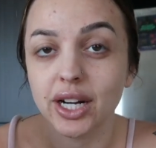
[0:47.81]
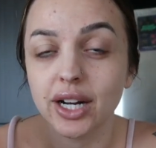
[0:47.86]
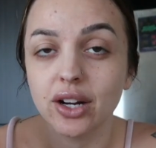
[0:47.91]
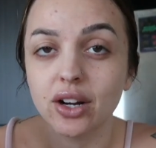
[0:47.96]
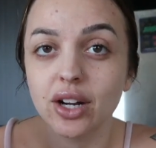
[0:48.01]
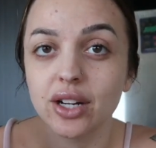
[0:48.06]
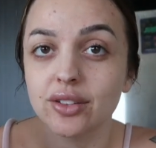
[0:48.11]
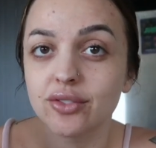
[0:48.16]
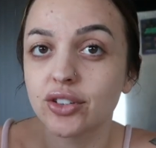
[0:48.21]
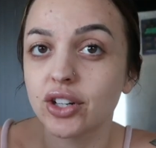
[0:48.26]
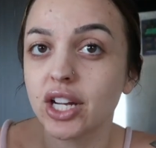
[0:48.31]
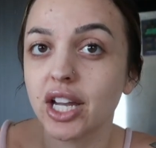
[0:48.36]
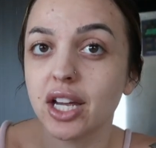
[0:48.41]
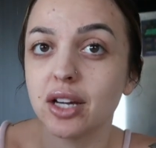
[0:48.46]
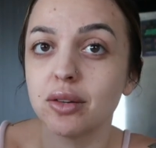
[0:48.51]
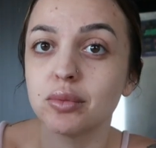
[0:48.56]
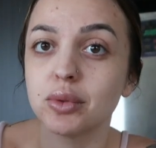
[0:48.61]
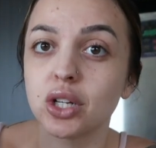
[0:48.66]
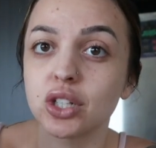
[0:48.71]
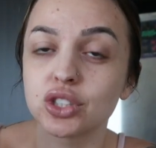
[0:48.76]
I got it for
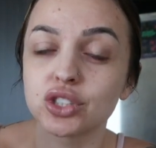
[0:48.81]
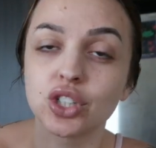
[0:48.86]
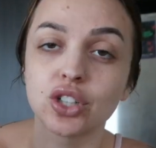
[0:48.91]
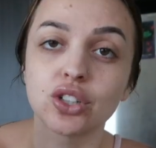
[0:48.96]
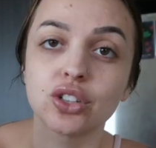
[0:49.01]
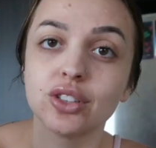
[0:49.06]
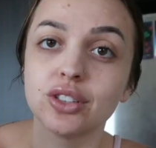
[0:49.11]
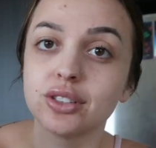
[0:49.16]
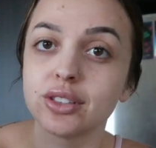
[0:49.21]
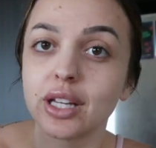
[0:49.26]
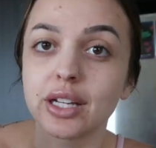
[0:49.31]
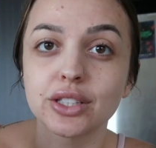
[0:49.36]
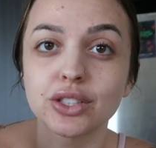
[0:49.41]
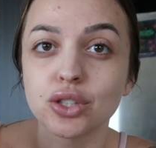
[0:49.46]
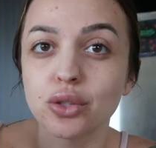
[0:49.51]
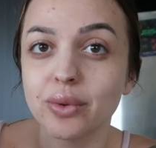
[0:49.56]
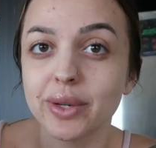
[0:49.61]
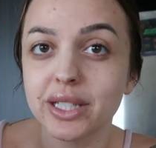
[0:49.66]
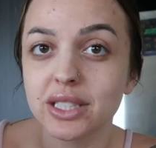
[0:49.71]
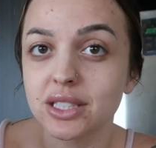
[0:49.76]
Camp Nocturnal like
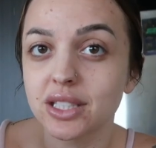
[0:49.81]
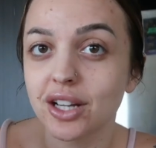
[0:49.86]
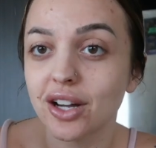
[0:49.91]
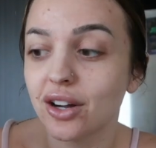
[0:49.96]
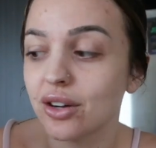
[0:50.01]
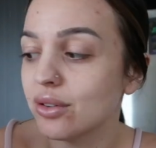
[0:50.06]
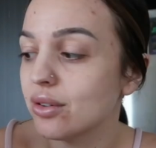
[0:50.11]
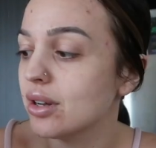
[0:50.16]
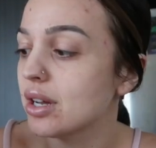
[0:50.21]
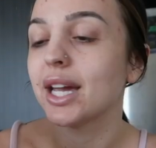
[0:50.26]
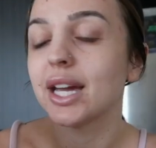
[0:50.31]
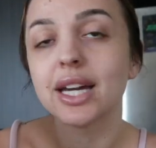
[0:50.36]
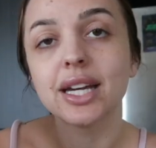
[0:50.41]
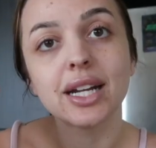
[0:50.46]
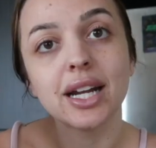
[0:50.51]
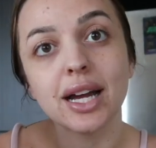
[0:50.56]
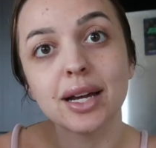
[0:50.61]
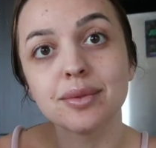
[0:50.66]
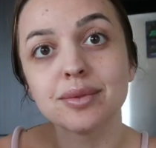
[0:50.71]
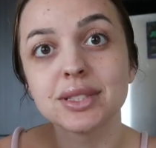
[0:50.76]
two weeks ago
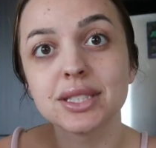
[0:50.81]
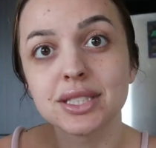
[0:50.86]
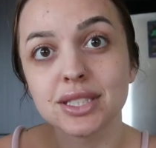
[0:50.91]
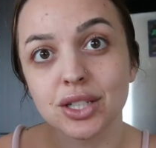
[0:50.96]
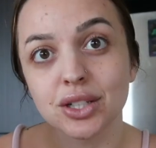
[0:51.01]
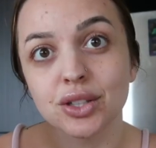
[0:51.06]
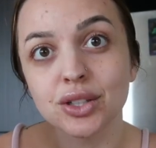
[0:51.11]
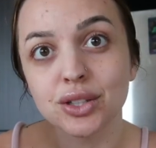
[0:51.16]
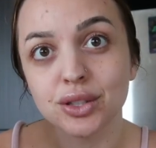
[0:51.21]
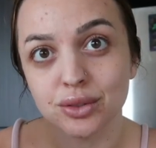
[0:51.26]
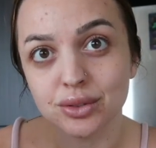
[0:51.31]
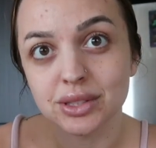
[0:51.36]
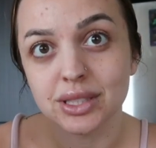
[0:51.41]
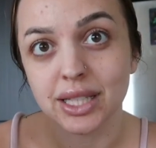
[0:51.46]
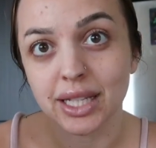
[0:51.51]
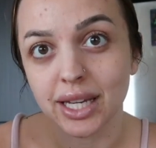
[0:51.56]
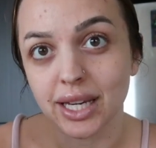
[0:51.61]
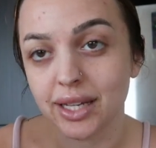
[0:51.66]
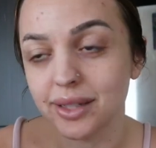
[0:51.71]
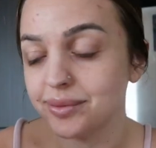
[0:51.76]
and I'm still
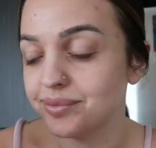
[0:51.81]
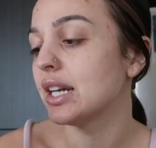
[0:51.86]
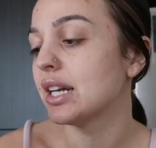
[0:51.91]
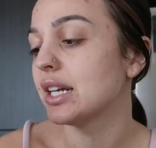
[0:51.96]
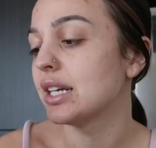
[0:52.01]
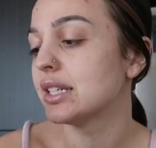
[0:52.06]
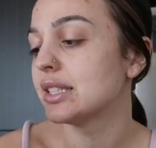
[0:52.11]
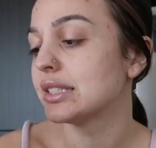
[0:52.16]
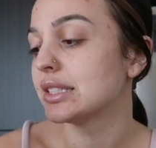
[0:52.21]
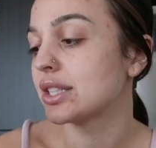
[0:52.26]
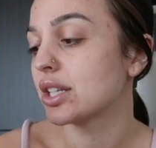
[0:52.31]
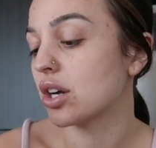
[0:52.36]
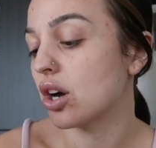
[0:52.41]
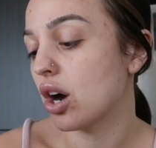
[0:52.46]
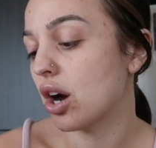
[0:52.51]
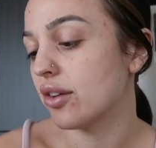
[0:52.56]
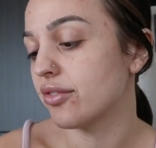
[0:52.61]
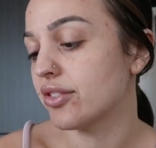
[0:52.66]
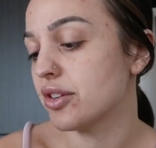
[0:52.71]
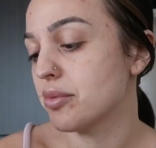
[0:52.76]
using it. It is the
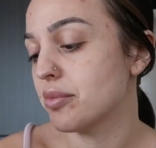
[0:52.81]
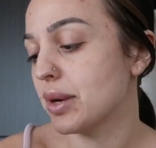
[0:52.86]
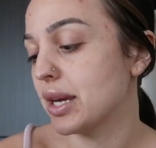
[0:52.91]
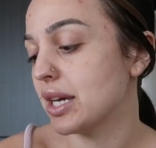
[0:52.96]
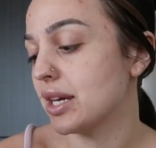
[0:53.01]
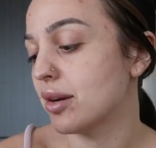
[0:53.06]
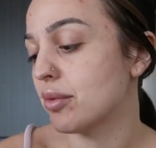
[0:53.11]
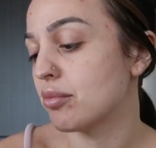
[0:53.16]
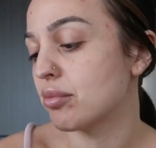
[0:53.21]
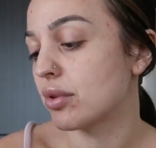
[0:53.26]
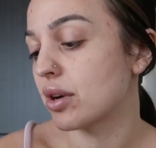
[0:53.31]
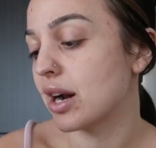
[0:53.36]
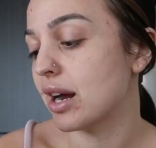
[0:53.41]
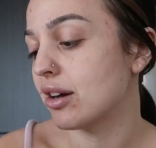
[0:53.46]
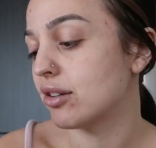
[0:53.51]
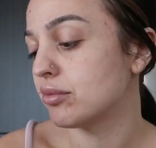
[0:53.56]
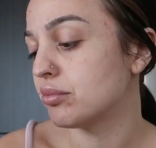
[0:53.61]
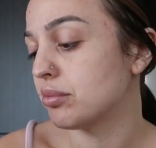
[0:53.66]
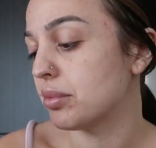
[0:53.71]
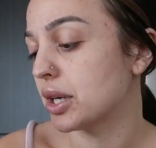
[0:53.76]
Coffee Mate
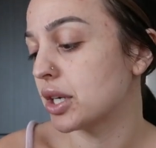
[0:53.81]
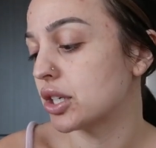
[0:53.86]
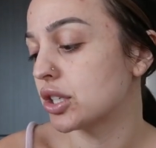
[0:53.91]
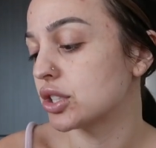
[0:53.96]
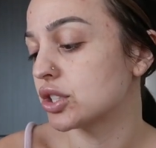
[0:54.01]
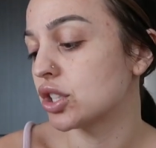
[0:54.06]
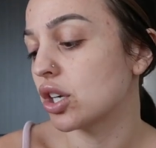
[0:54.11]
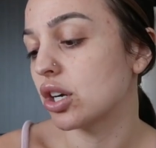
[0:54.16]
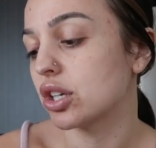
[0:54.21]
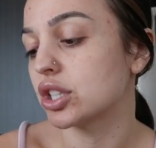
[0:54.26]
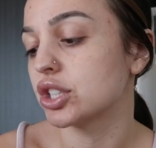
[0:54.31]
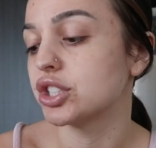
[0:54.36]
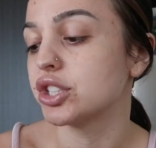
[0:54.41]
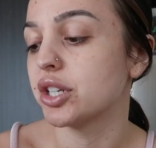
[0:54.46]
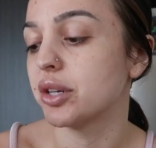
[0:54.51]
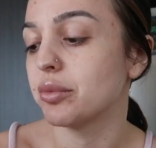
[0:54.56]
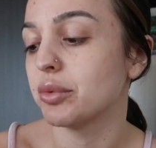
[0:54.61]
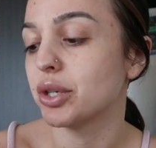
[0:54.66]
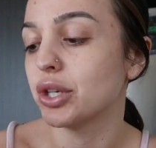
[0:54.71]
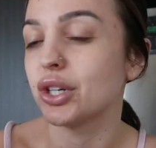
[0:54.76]
Brown Butter Chocolate
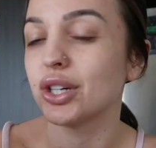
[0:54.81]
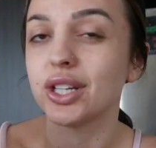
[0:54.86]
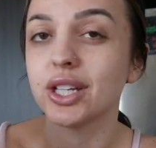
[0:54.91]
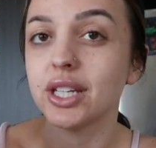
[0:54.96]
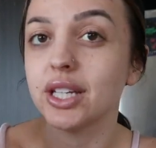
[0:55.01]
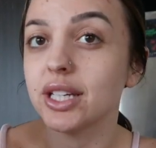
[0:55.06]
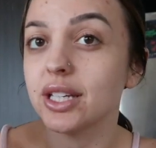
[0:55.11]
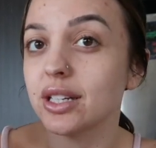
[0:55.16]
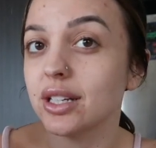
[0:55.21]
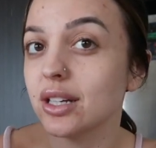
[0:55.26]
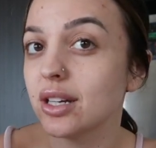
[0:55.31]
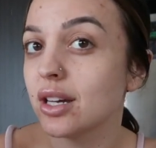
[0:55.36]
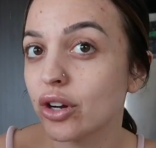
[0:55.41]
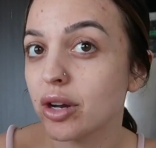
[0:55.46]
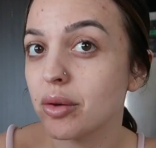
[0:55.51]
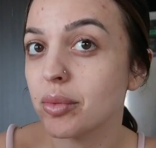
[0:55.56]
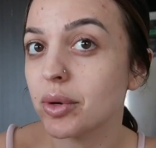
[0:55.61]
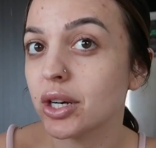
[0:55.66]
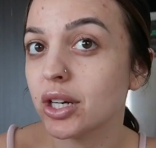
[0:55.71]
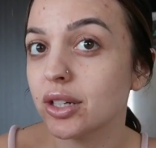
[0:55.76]
Chip Cookie
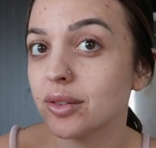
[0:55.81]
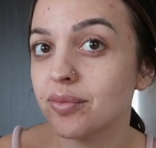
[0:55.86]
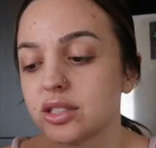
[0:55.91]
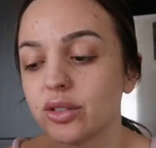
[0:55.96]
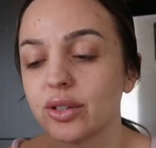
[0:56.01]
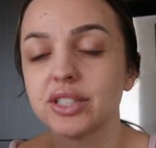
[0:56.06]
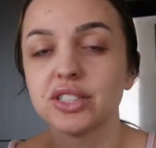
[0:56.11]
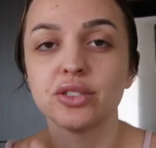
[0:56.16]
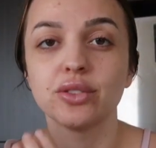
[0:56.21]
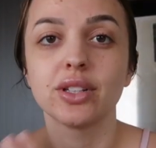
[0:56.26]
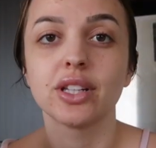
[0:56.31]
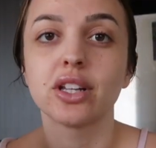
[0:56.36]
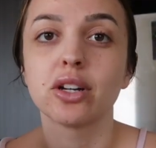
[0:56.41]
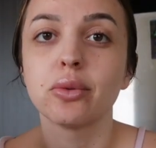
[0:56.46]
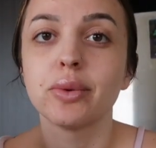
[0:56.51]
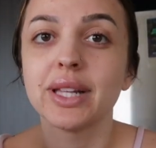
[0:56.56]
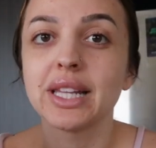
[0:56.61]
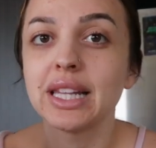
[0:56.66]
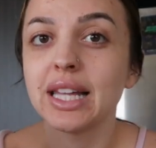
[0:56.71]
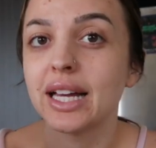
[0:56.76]
Creamer. So I do a
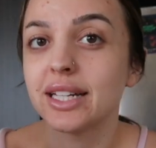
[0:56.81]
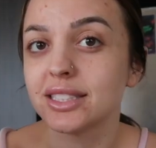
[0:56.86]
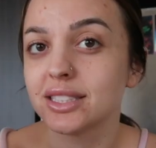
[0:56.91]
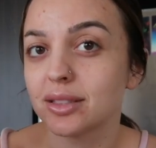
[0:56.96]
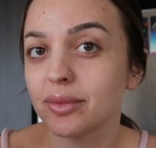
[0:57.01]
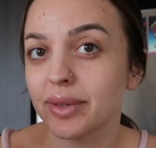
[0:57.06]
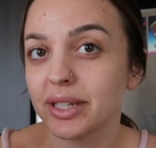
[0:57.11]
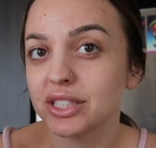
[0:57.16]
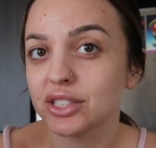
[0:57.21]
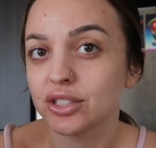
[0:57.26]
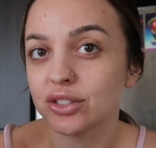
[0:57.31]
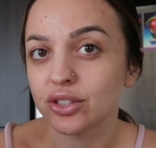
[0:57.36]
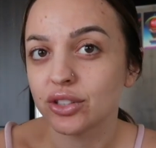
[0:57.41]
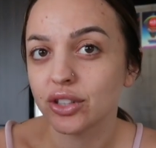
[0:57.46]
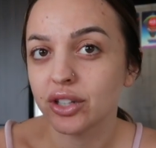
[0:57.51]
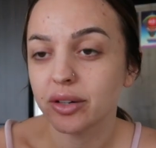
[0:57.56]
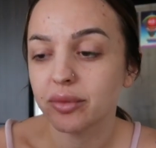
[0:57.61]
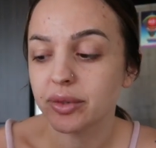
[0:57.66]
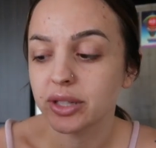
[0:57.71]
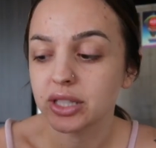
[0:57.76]
little bit less of my two
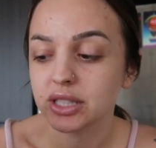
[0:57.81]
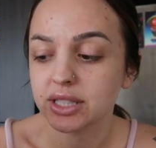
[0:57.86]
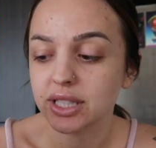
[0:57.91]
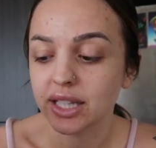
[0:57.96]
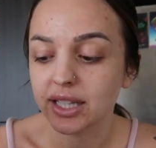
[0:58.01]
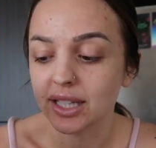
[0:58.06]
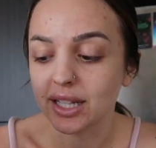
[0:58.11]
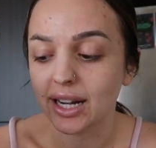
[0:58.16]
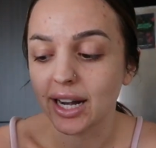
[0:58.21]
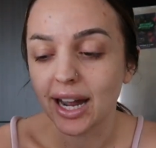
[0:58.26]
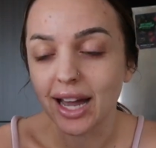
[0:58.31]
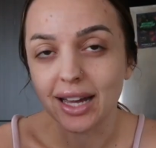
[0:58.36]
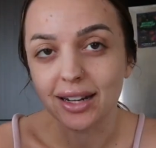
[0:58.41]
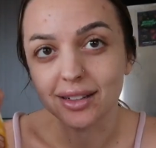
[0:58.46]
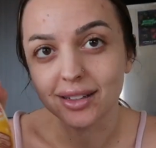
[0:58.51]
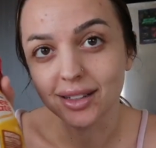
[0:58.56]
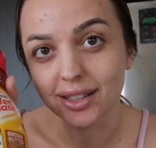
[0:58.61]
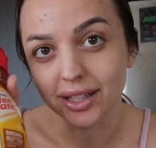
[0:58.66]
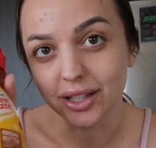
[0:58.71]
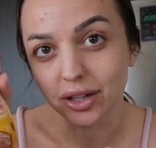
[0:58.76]
creamers and then I add
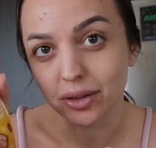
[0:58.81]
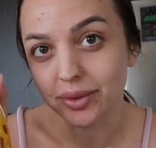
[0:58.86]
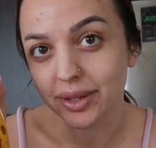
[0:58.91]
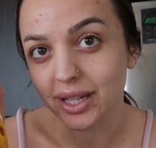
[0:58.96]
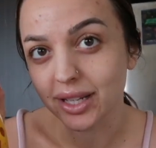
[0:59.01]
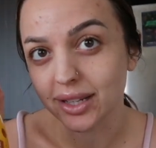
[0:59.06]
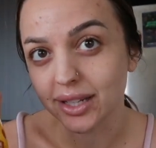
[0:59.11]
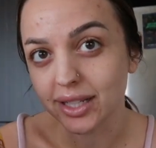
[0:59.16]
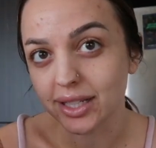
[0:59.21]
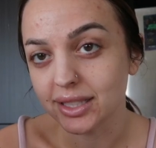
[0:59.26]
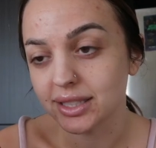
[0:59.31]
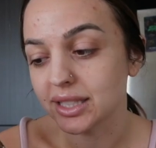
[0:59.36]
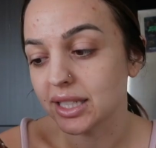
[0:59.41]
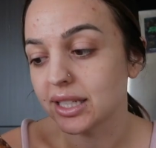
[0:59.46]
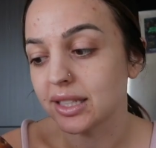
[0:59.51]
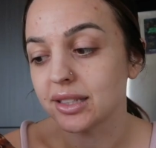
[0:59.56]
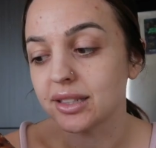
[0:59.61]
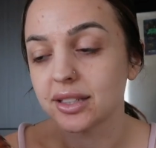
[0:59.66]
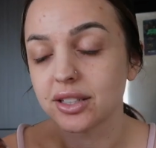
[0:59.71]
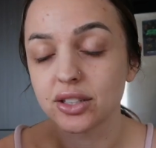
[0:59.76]
a little bit of this
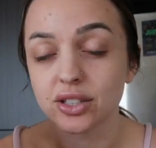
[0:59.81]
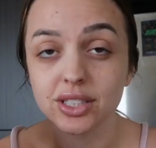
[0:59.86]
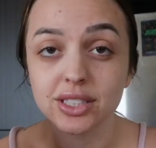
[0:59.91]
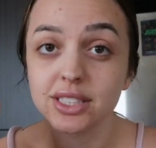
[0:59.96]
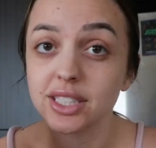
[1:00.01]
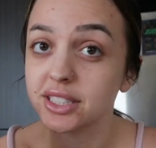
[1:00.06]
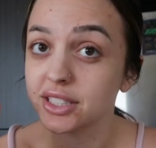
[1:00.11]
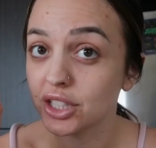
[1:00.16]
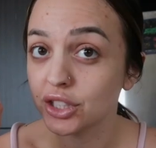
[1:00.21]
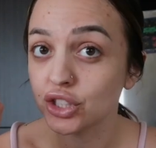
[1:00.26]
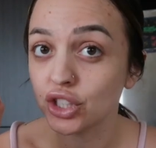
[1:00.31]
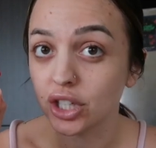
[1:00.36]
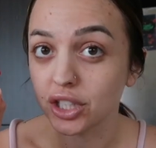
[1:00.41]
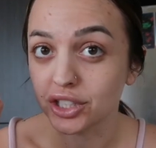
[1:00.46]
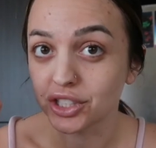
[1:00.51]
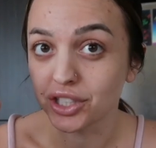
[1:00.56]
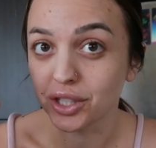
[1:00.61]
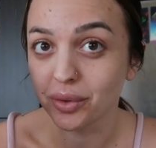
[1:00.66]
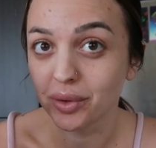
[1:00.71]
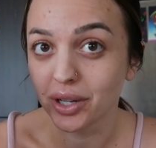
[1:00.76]
and it literally tastes like
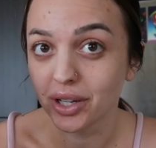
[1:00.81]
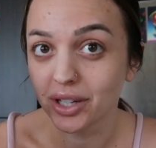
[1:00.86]
chocolate chip